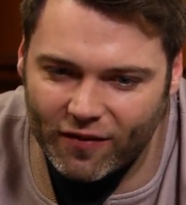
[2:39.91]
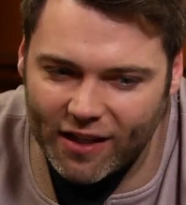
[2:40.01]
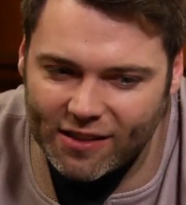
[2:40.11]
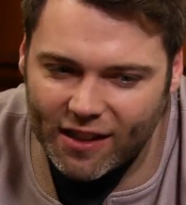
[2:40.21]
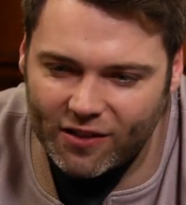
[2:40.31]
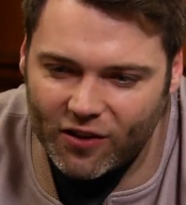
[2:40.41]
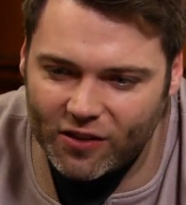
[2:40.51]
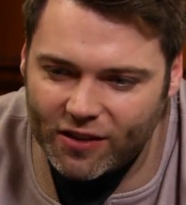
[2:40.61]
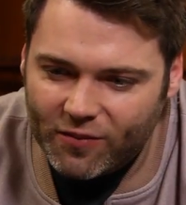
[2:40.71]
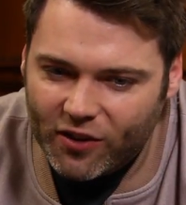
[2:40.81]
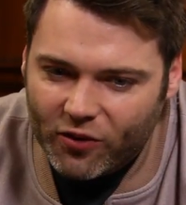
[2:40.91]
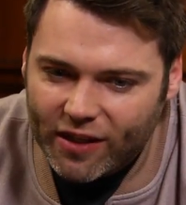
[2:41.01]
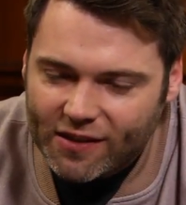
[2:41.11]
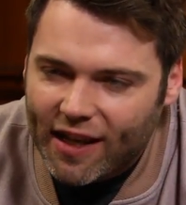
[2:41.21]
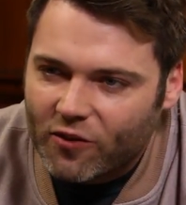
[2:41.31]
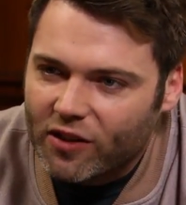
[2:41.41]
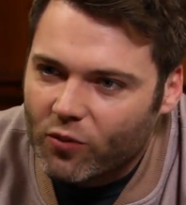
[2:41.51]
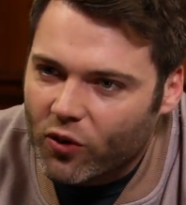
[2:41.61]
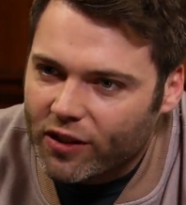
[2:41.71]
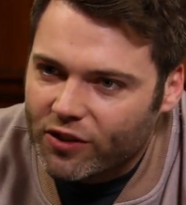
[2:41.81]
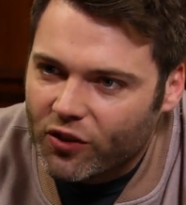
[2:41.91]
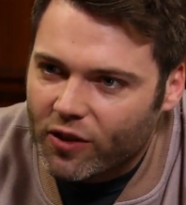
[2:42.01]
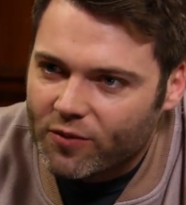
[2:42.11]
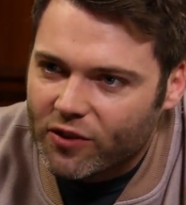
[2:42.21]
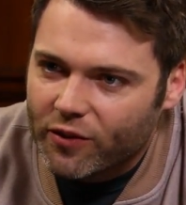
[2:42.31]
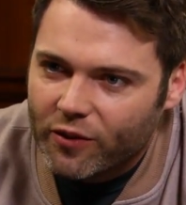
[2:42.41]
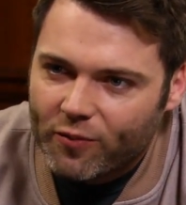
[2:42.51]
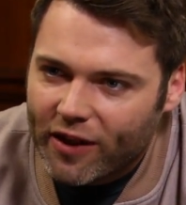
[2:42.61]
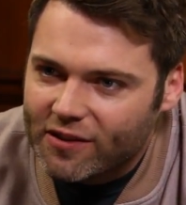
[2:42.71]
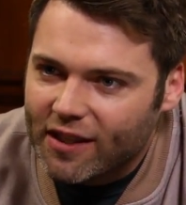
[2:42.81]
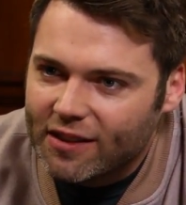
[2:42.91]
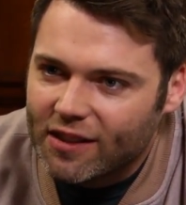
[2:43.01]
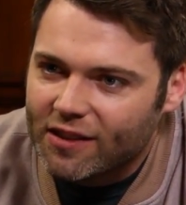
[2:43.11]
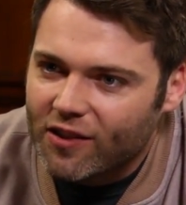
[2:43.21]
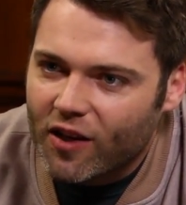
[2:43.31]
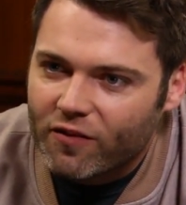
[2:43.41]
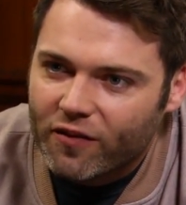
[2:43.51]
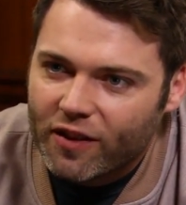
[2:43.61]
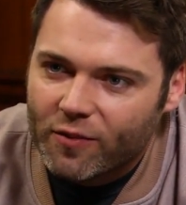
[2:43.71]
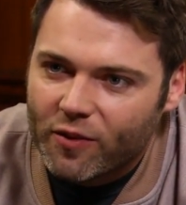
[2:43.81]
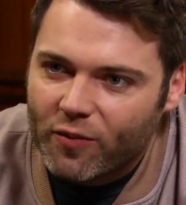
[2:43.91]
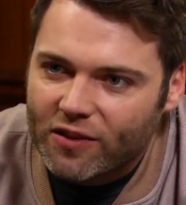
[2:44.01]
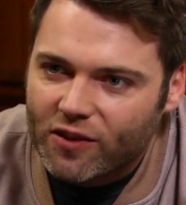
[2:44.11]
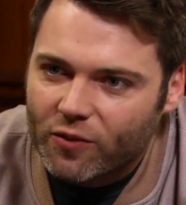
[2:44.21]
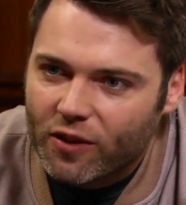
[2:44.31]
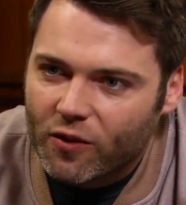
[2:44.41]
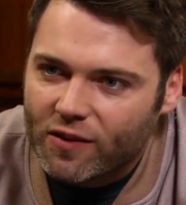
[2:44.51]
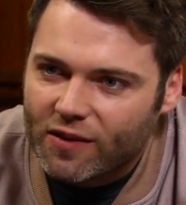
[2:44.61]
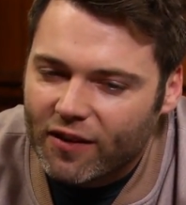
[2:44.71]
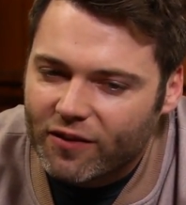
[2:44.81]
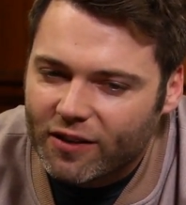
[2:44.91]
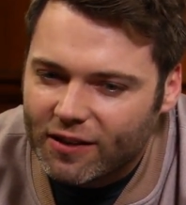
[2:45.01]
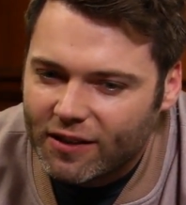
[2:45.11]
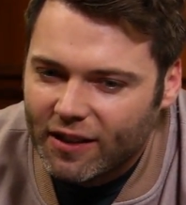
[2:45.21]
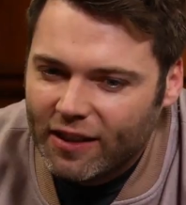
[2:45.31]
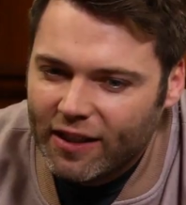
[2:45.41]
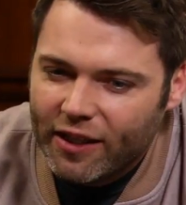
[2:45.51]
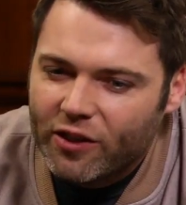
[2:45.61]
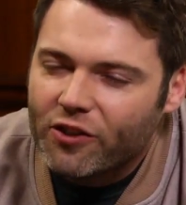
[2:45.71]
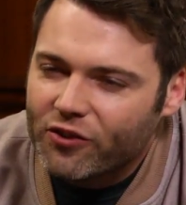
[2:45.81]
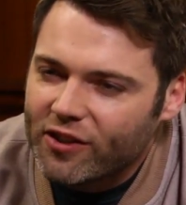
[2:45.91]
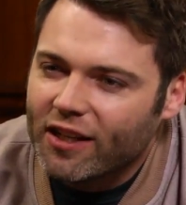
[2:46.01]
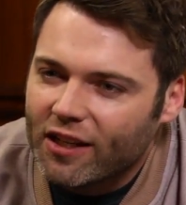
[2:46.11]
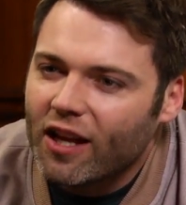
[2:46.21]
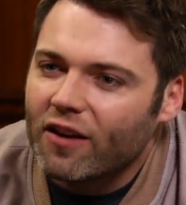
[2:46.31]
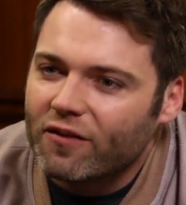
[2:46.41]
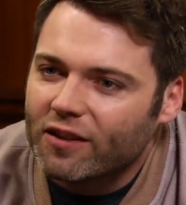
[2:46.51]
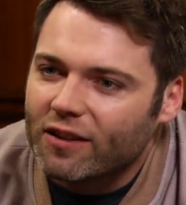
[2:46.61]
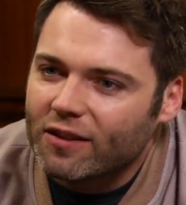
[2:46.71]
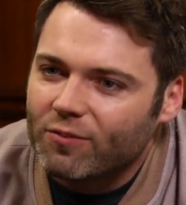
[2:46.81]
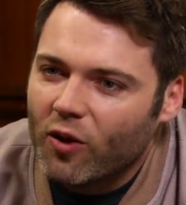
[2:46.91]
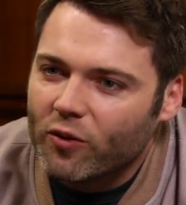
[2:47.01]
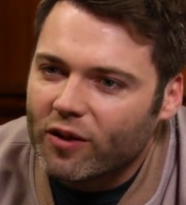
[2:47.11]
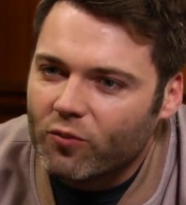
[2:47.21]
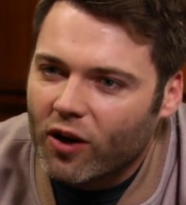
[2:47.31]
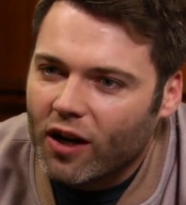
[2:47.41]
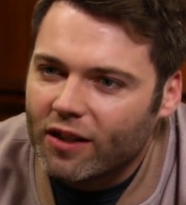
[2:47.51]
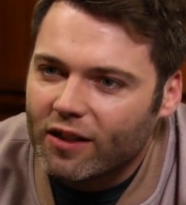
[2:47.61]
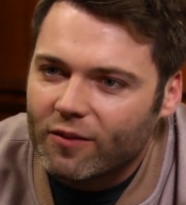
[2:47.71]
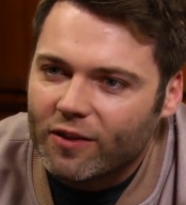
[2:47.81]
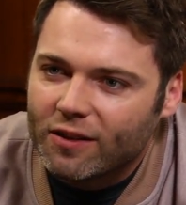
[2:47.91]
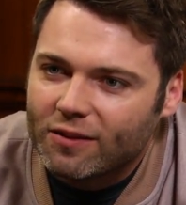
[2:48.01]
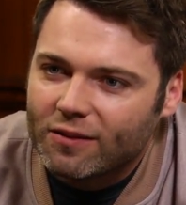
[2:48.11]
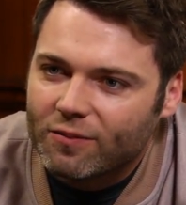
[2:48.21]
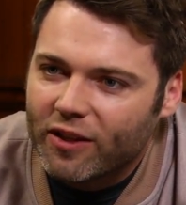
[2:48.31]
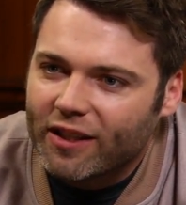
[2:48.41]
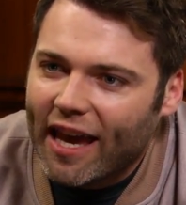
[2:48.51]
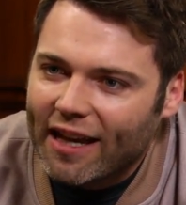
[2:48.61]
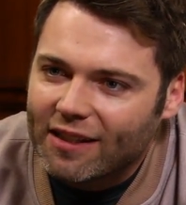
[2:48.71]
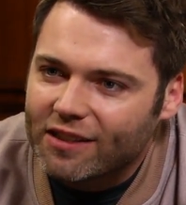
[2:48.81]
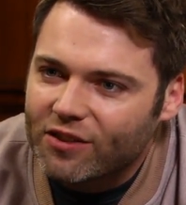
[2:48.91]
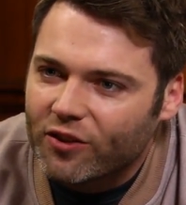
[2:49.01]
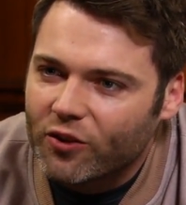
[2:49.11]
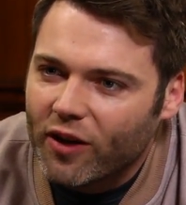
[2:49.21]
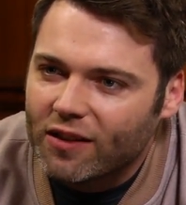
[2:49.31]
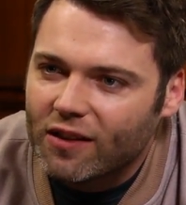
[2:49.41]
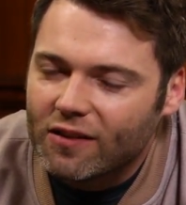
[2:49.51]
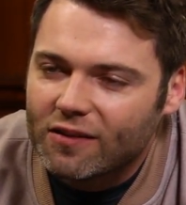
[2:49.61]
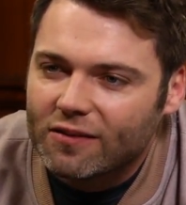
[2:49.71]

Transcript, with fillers: Einstein called him the greatest sounding board in Europe, so he would bounce ideas off of him, and Besso would always have a he'd understand enough to poke and prod him and be a catalyst for new ideas.